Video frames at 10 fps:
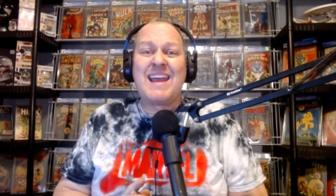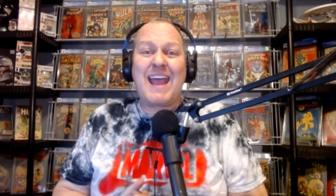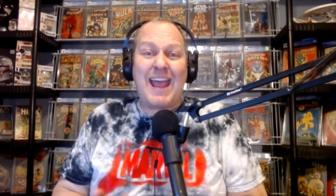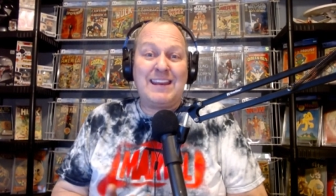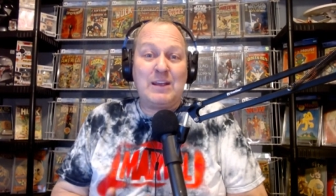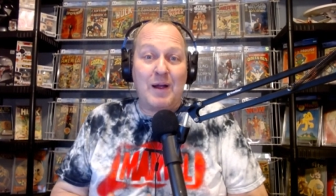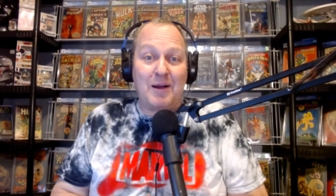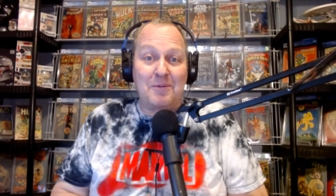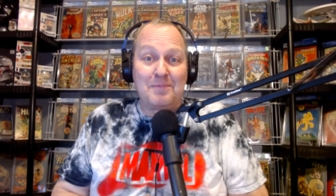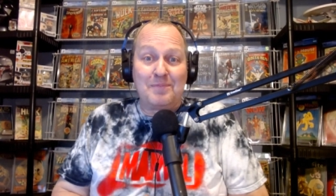anywhere,
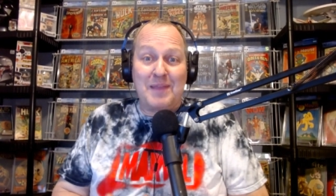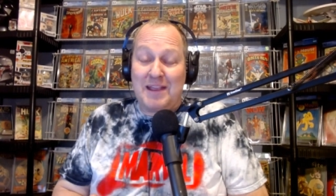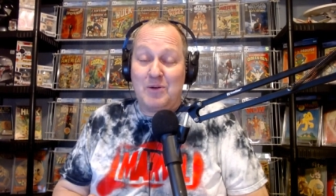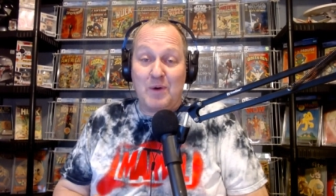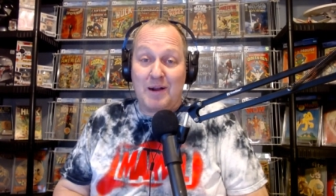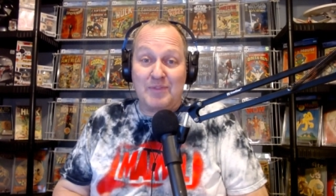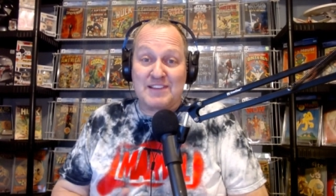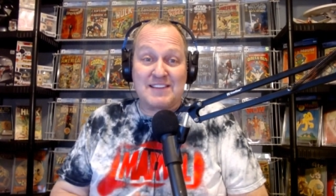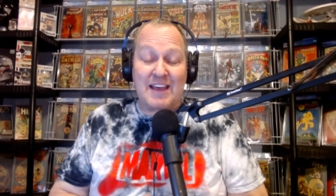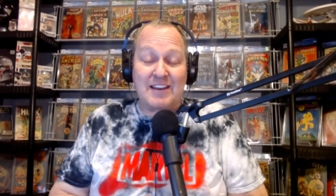anywhere. This
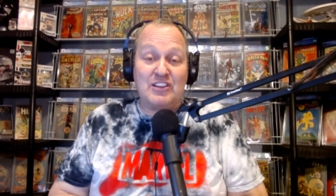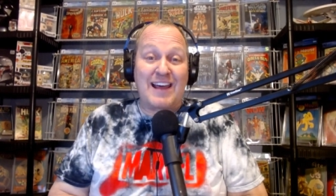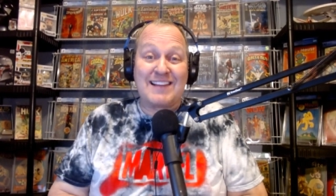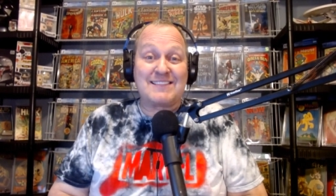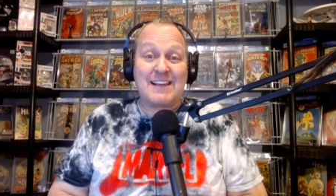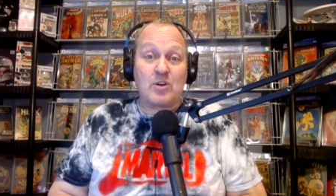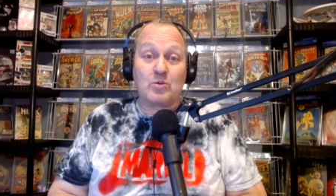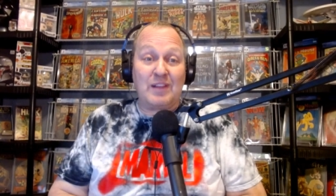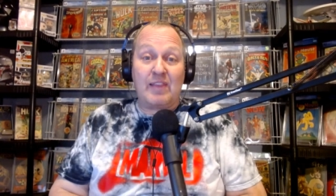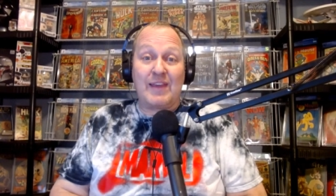is not a United States
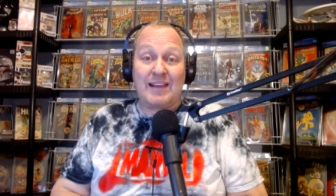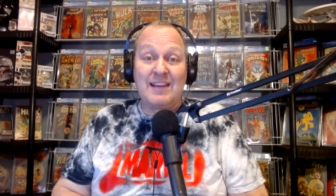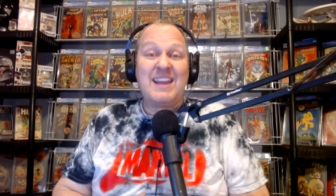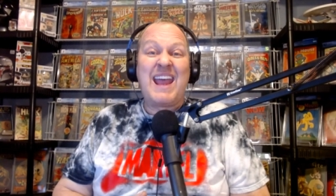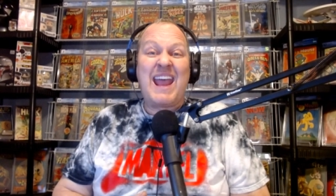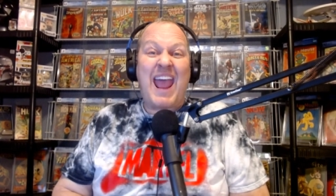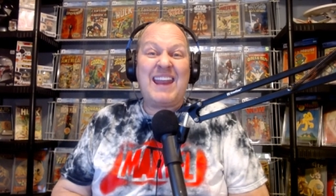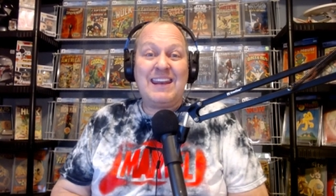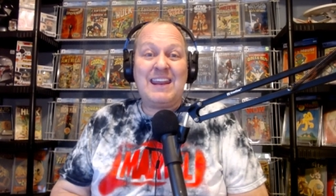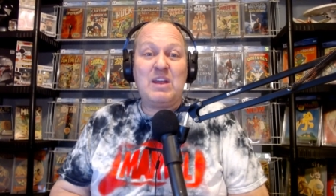only thing
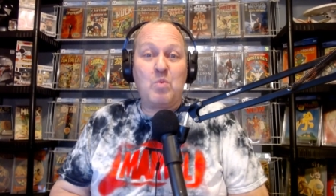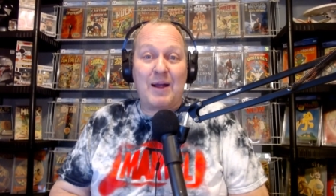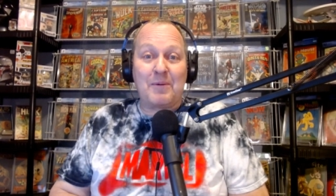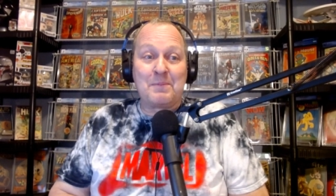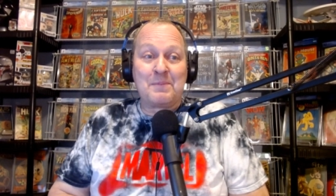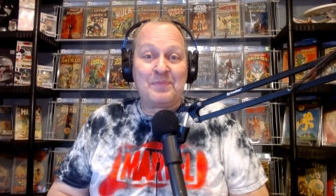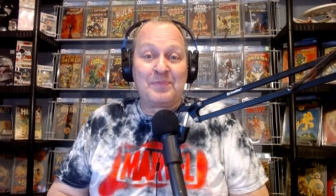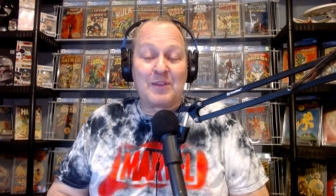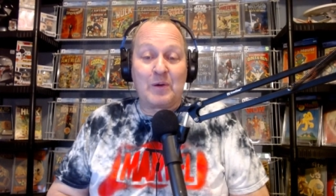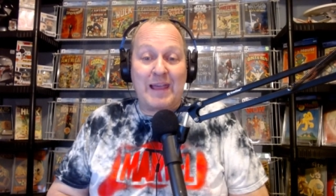anywhere.
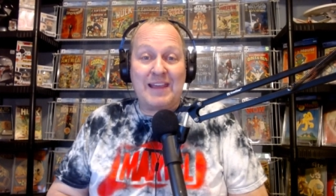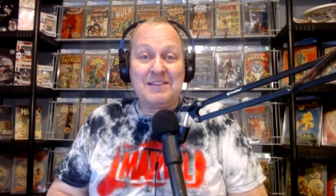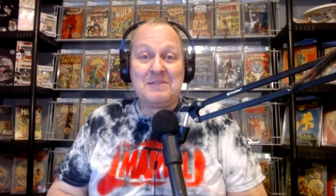Okay?